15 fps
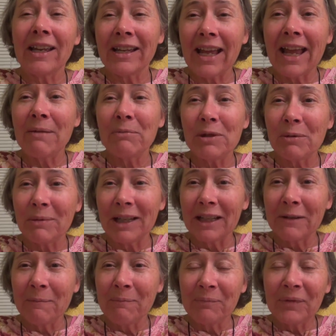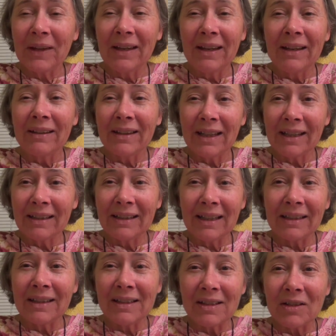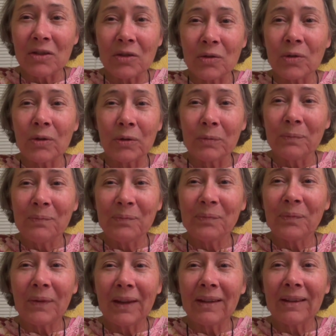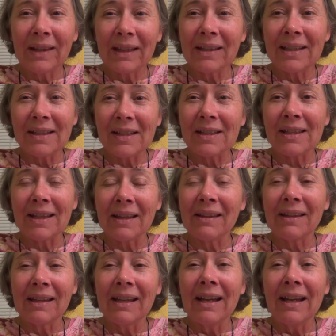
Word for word: came to me that this is true, that this is the...